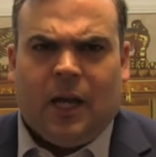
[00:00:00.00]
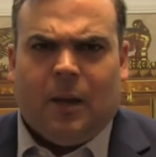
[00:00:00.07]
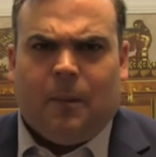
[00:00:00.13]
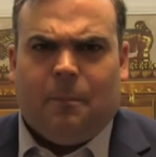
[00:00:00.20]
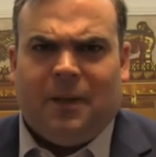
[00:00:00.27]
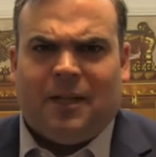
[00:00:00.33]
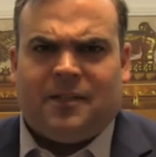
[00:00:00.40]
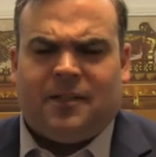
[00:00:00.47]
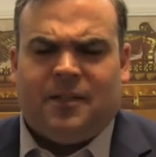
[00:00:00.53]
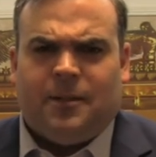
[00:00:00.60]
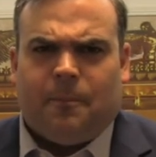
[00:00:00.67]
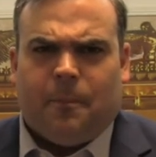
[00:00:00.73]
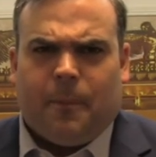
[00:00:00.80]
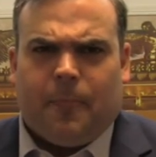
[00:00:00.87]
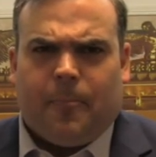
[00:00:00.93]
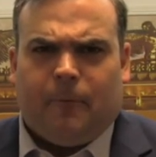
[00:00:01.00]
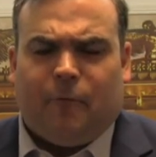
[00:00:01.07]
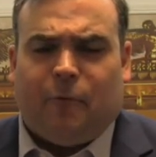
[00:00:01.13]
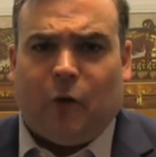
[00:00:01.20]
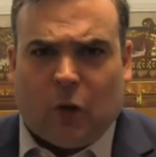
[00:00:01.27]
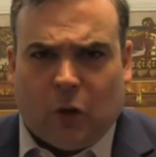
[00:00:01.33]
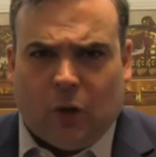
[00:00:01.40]
But
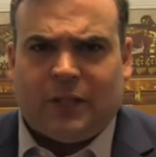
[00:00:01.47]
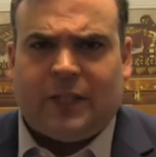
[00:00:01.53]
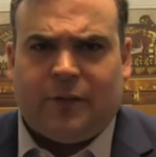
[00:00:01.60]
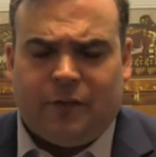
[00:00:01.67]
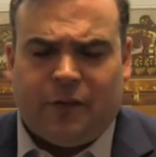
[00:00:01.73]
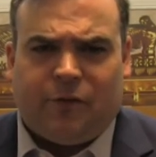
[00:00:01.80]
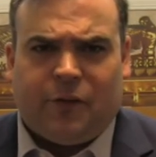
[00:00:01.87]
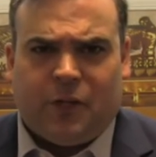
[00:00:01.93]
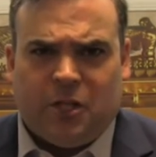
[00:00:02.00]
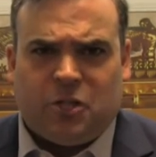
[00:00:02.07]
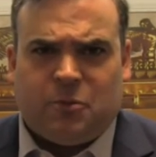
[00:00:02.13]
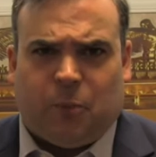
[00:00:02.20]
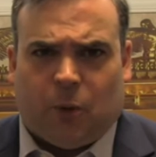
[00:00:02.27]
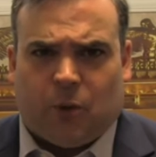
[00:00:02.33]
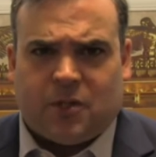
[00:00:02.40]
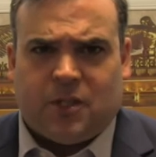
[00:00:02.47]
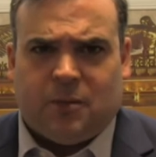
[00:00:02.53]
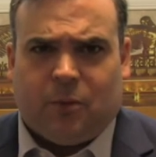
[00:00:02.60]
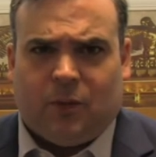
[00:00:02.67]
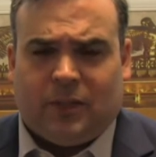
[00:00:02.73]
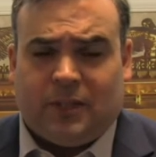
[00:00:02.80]
for God, everything is possible.